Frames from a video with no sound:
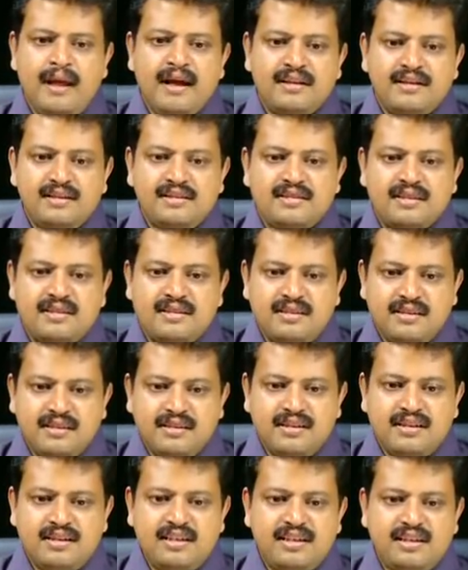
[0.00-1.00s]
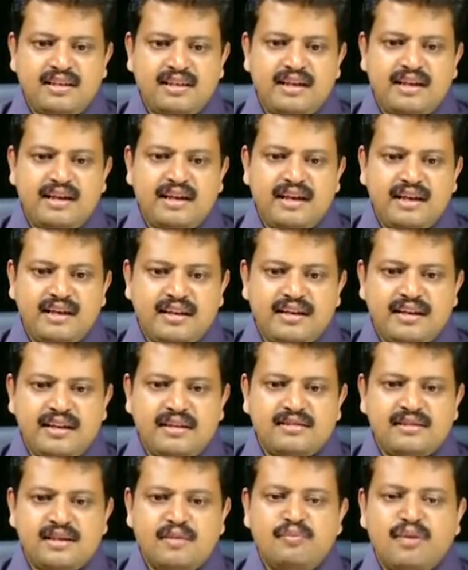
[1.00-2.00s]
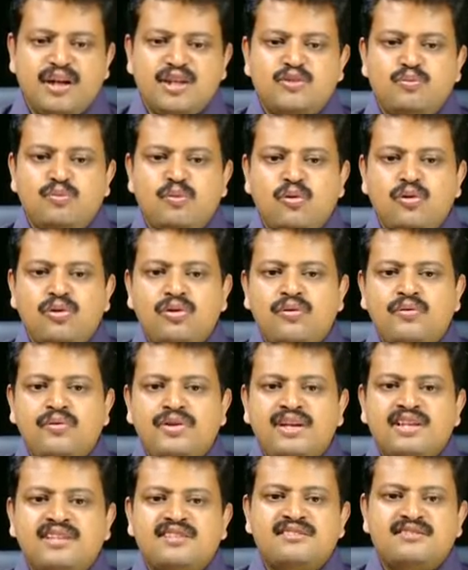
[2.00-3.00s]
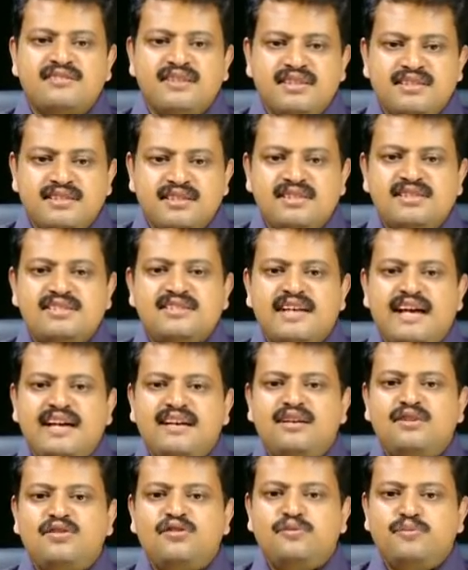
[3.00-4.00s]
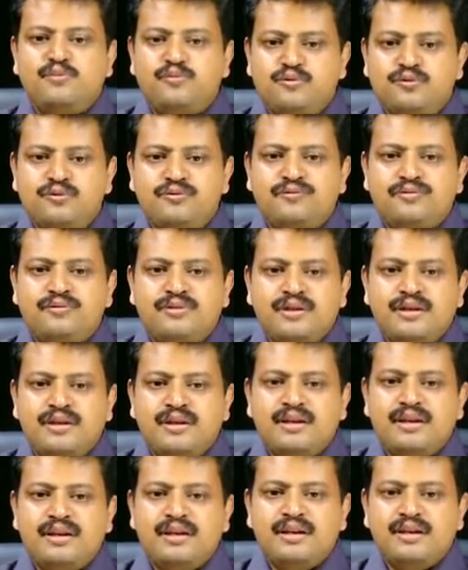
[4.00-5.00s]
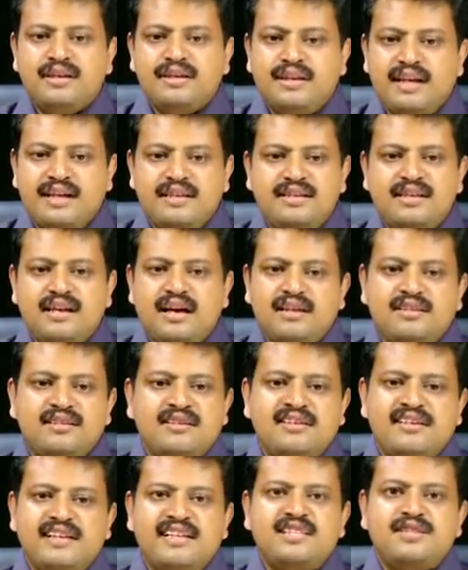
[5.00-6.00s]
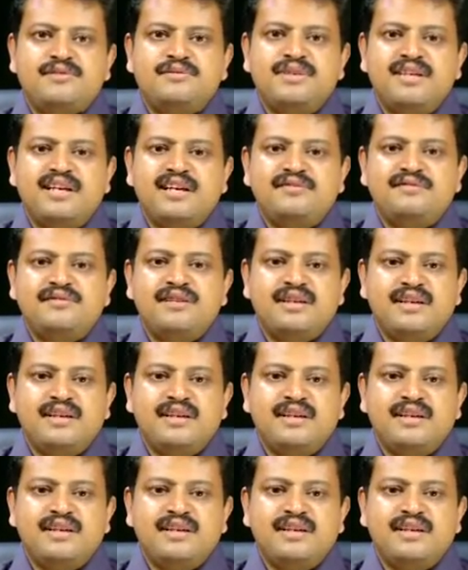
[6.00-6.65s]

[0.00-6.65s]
This clearly entails a much more stringent standard of proof than the other tests we have